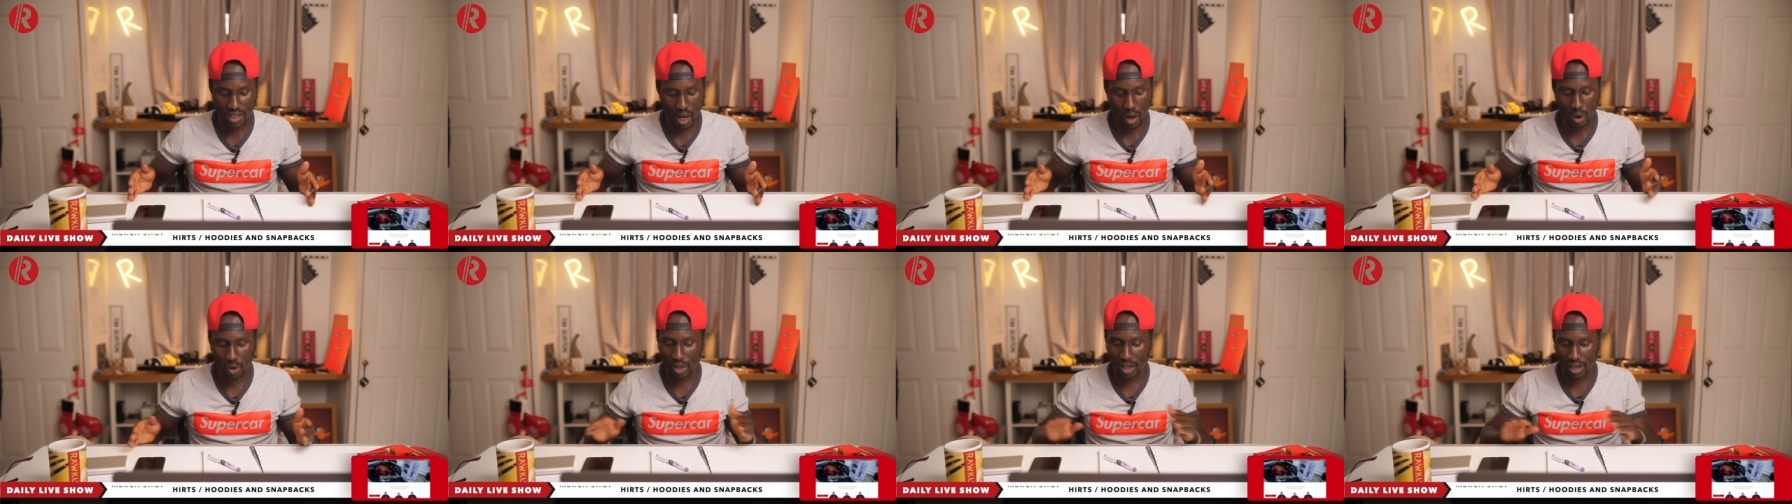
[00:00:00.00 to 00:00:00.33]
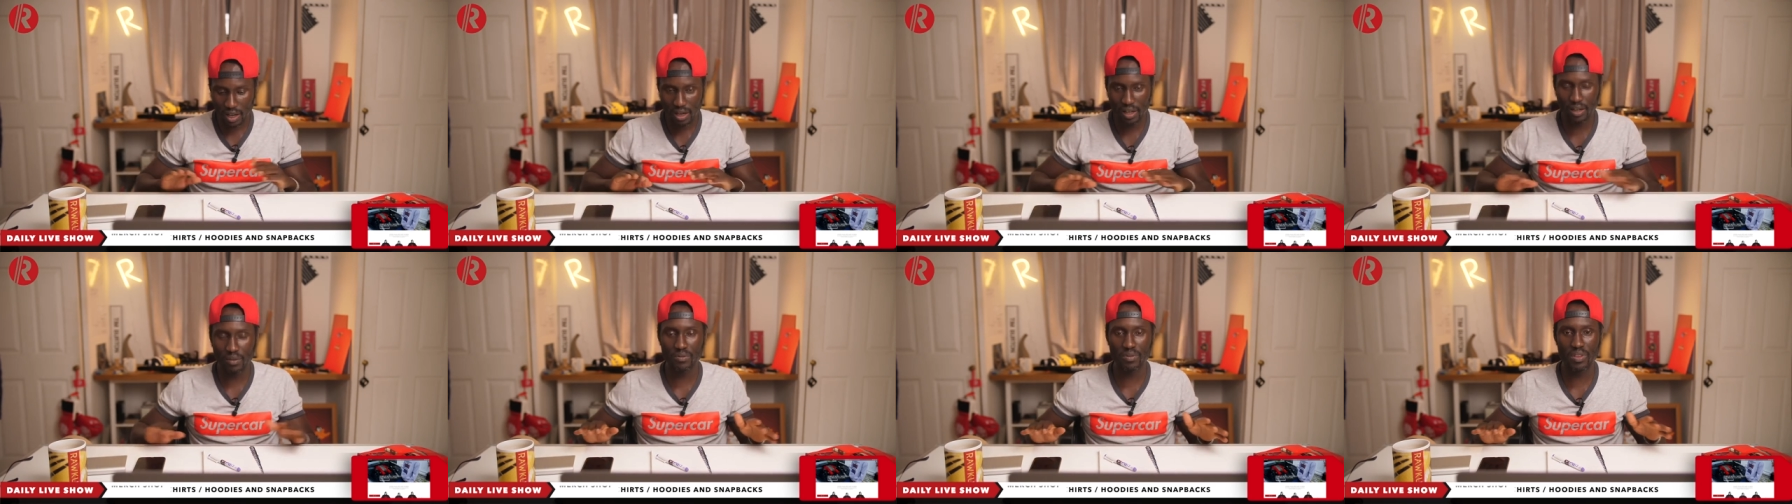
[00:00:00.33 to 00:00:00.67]
I would
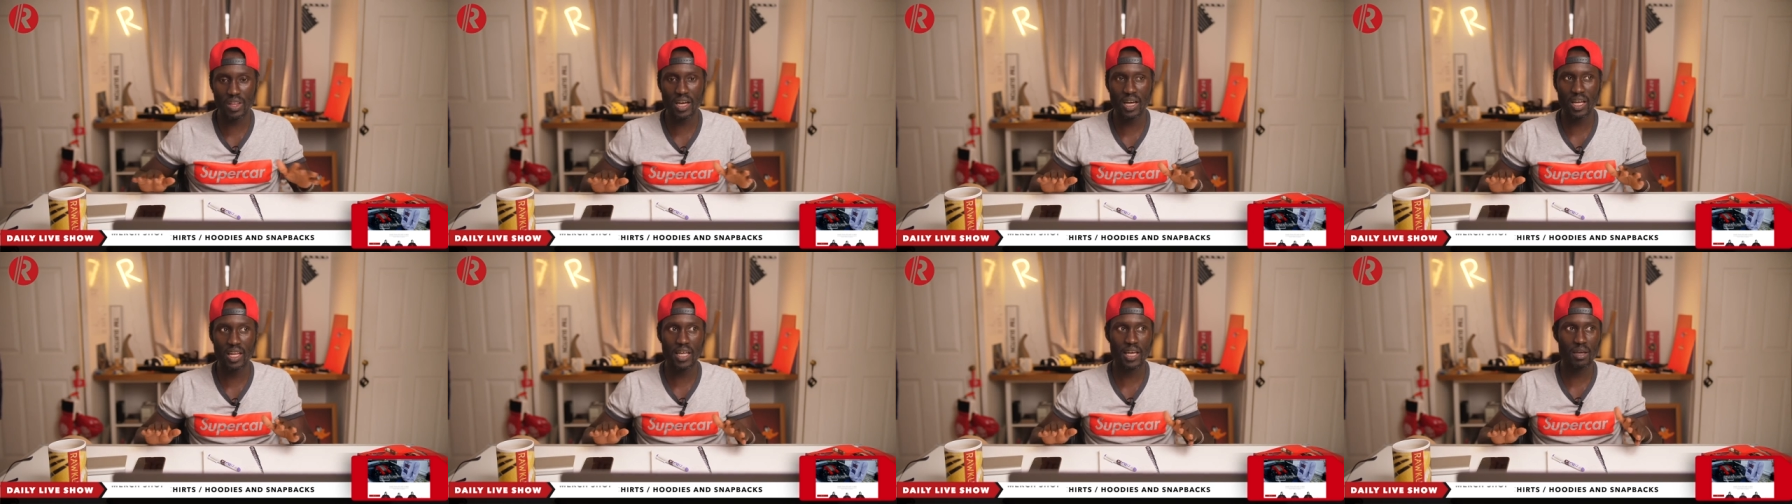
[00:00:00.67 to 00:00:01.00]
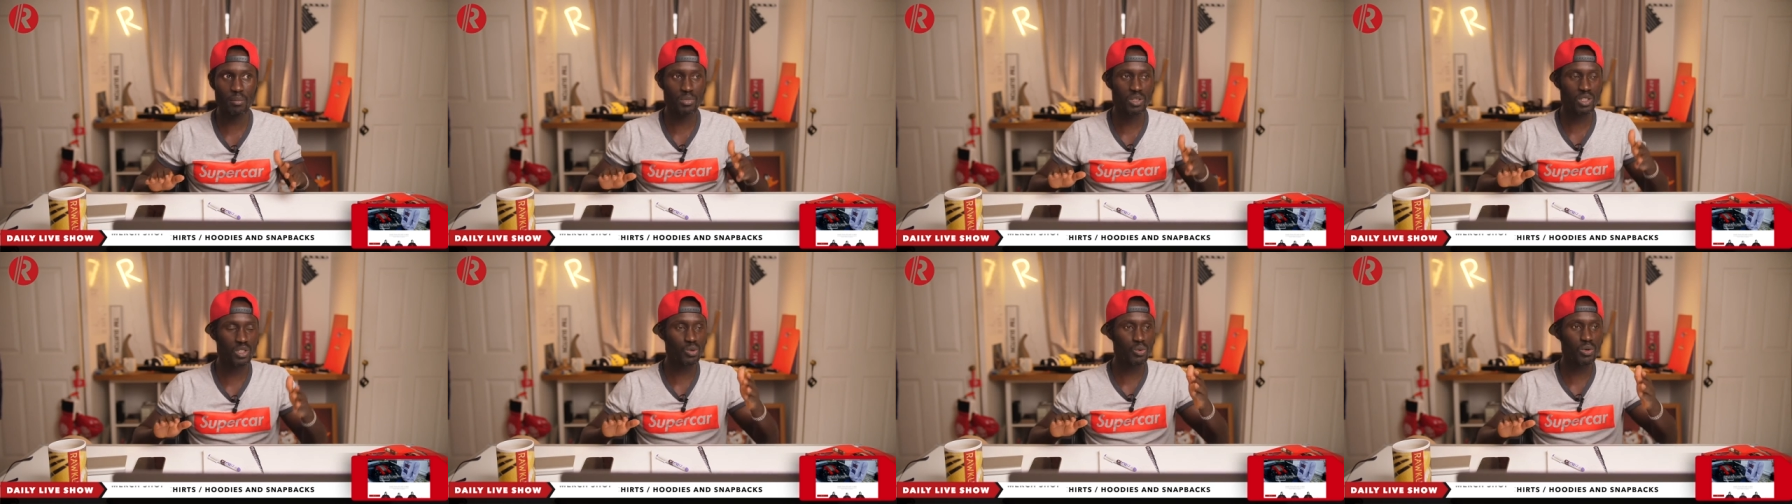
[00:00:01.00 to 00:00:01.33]
love that. Like
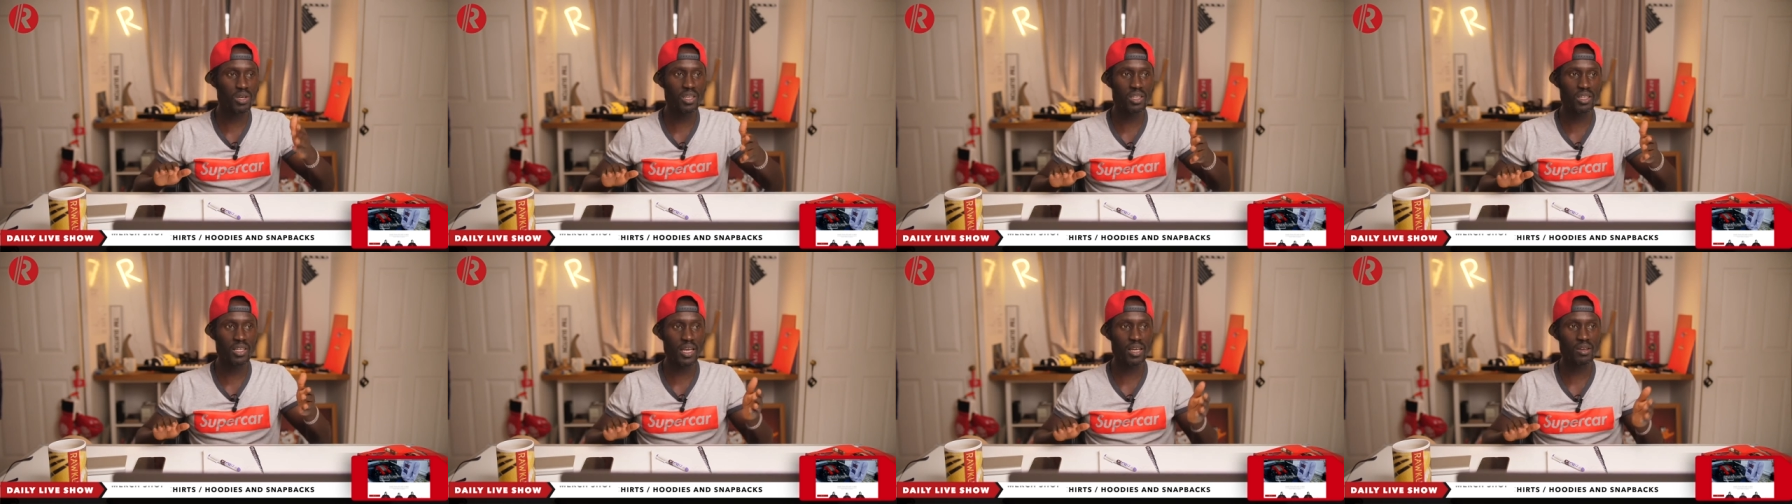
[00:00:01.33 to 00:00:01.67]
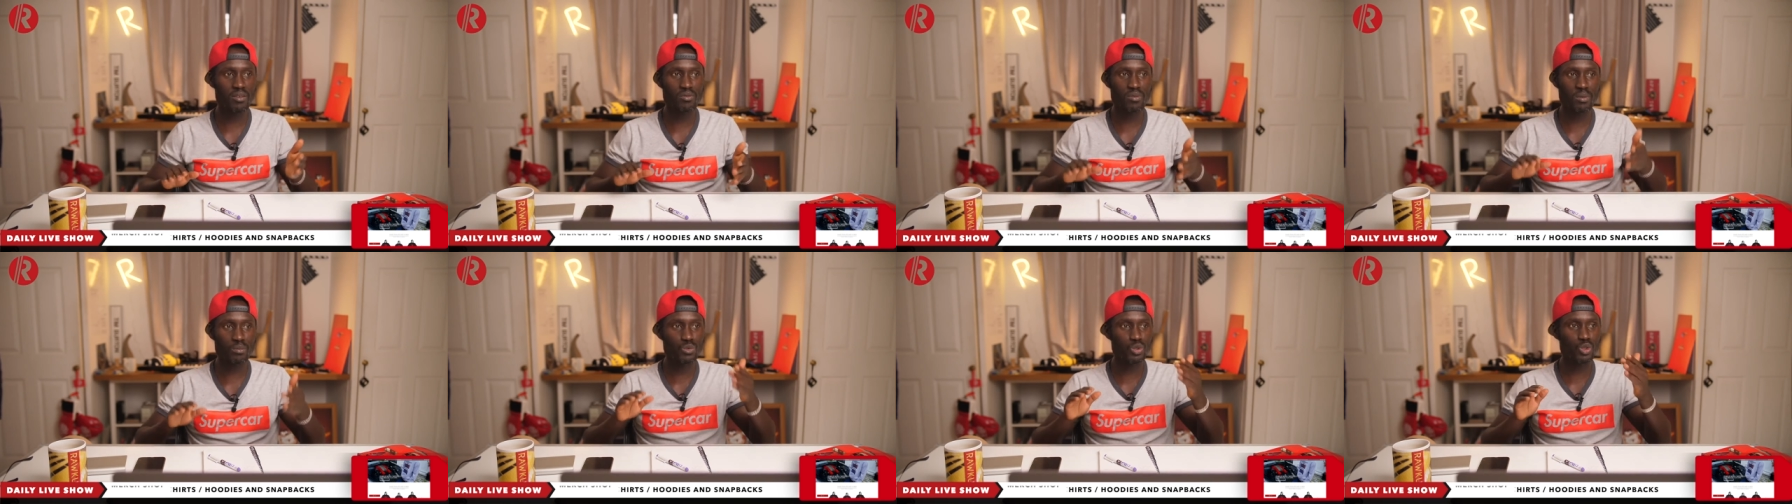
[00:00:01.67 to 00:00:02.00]
between like
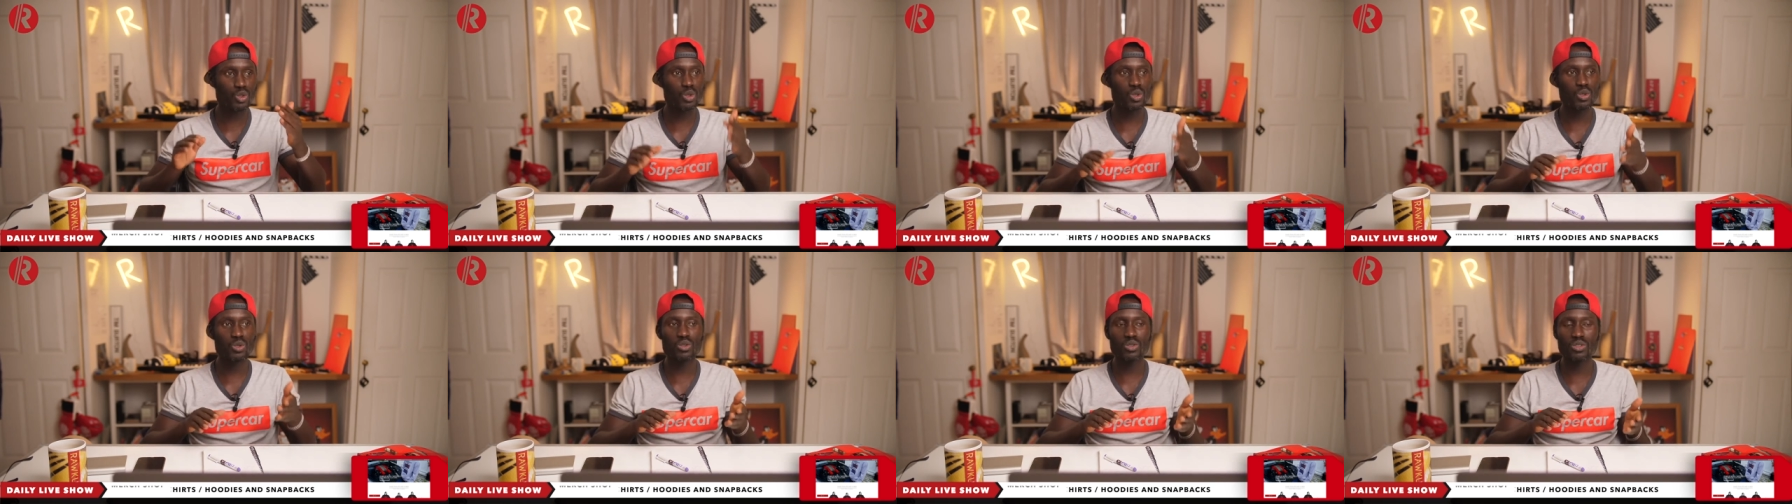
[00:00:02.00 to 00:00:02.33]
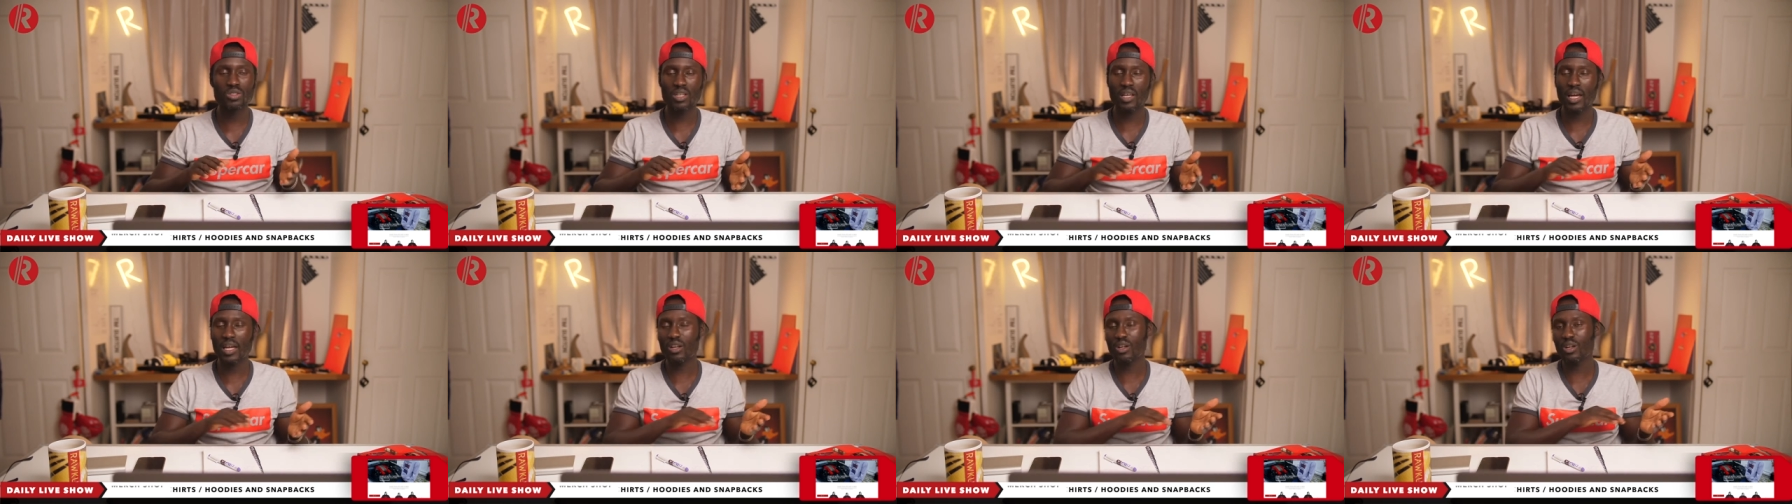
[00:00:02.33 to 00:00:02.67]
from June
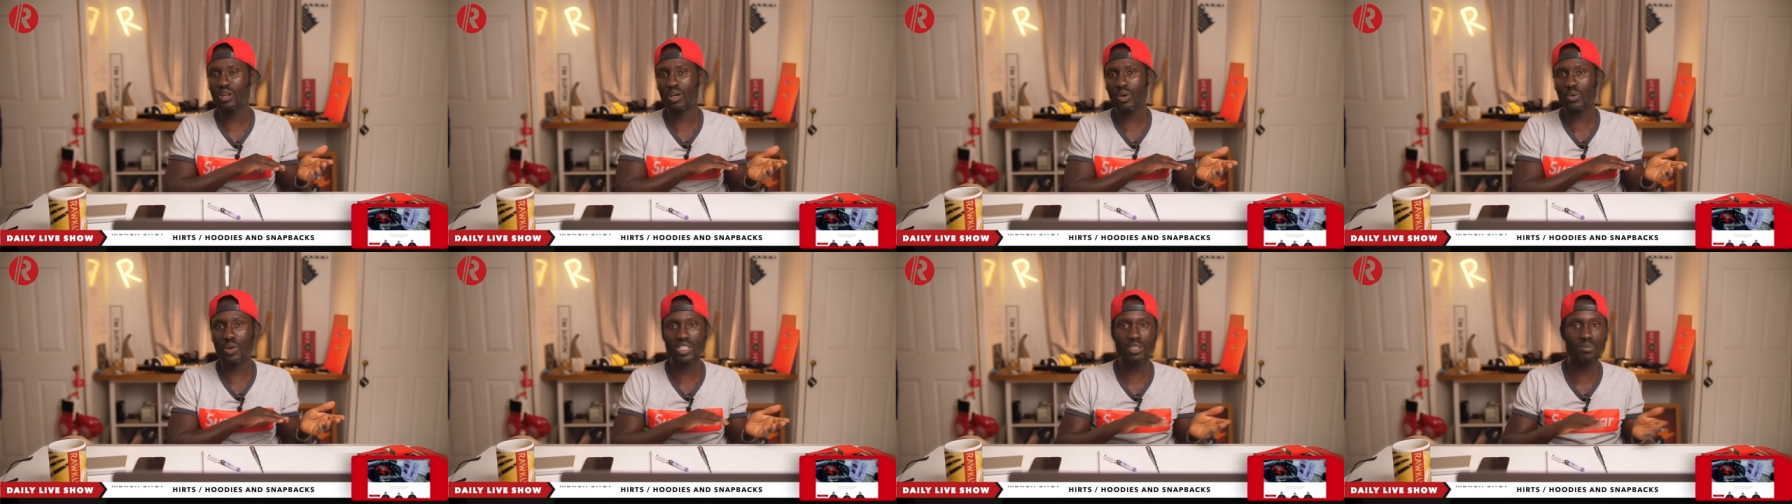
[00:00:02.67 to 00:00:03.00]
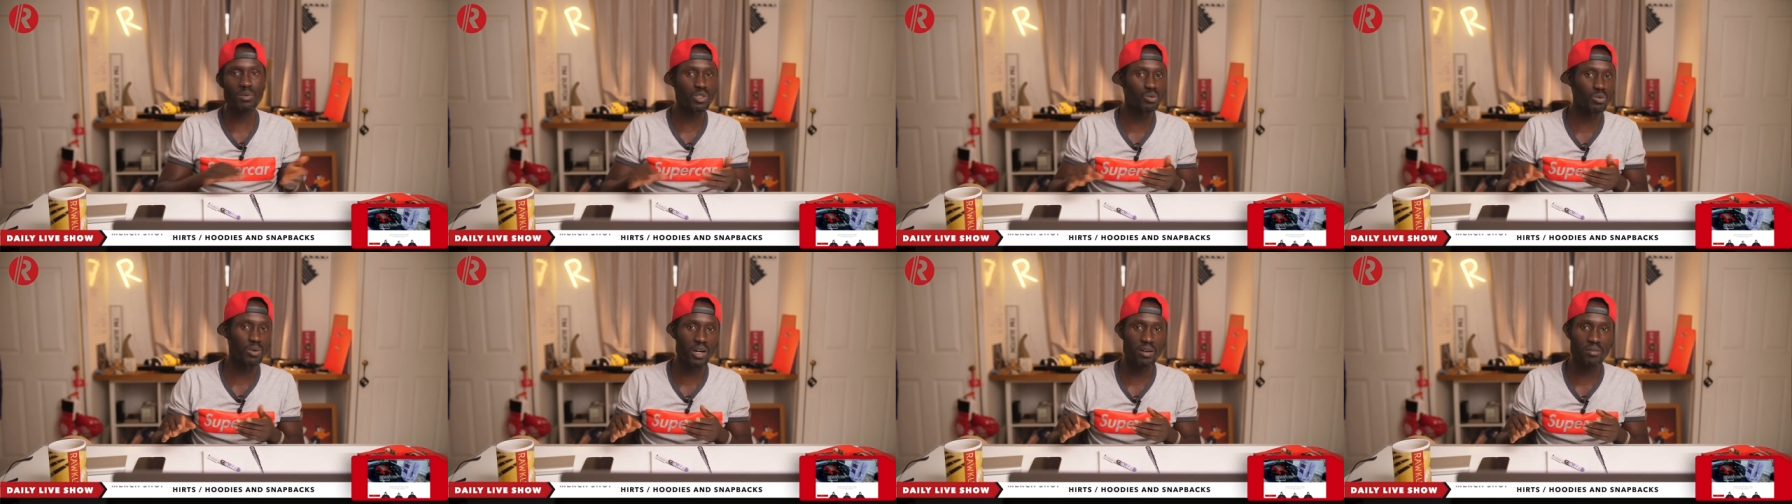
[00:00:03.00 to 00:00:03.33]
to I don't know
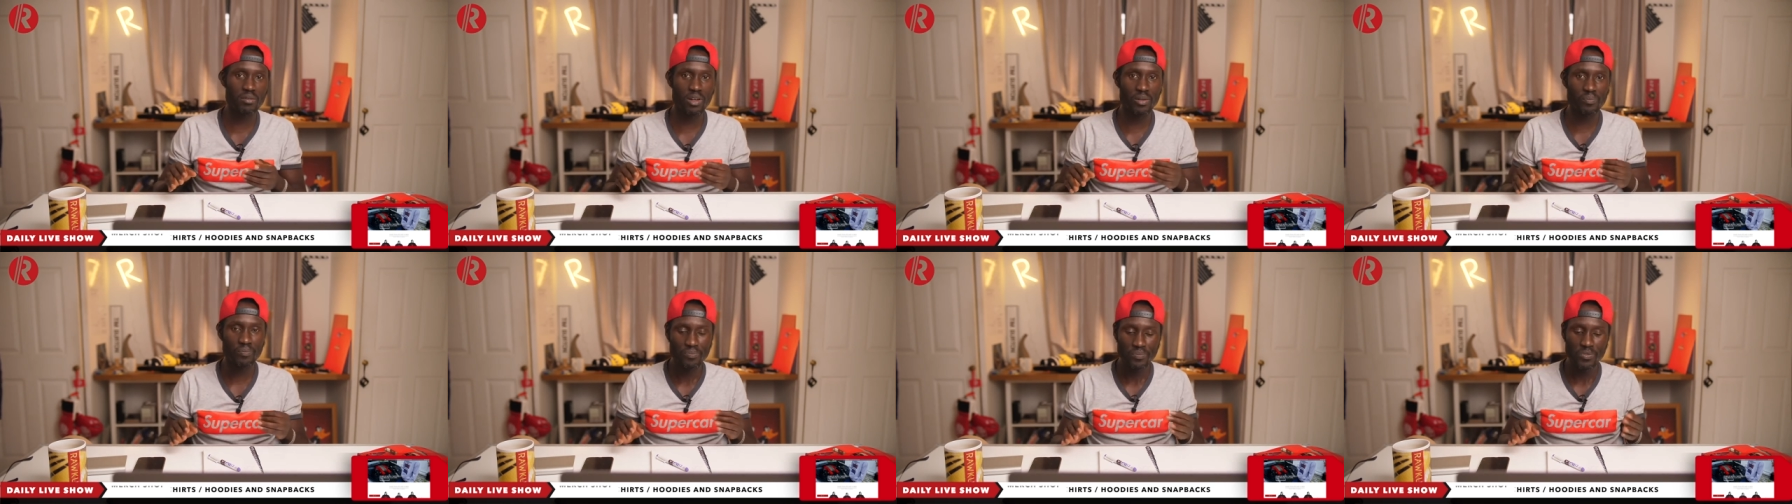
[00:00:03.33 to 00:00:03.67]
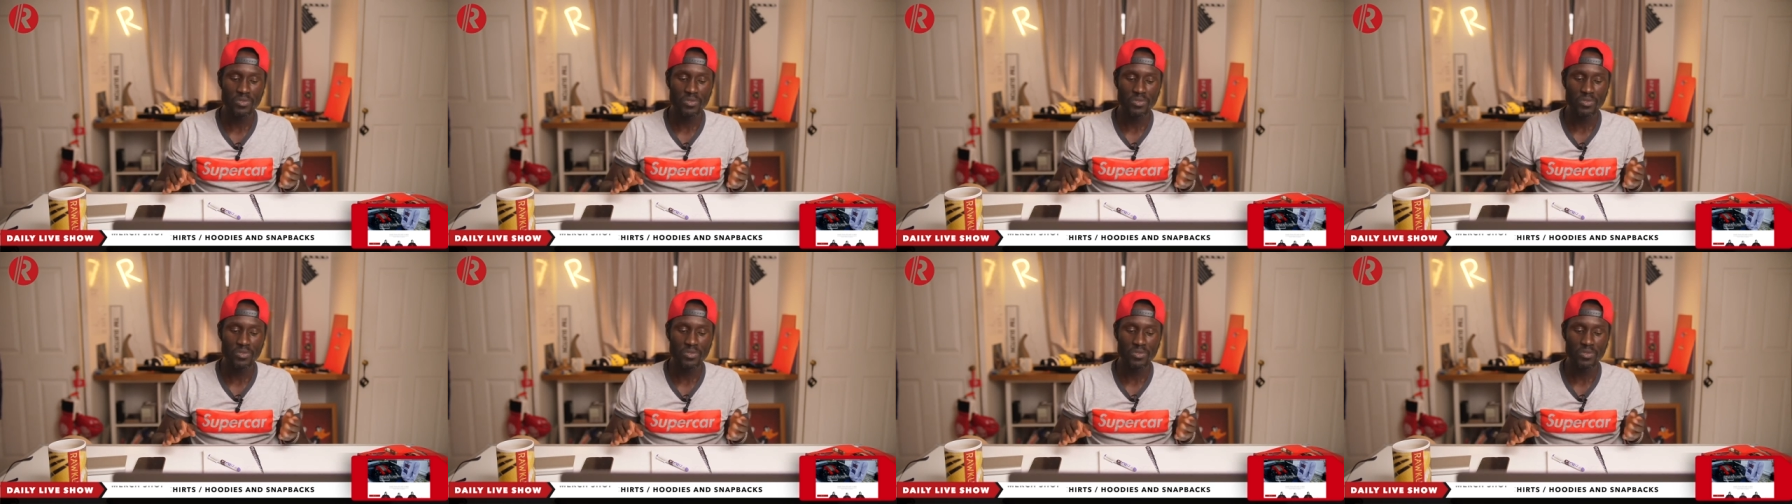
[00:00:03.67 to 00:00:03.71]
Christmas, whatever,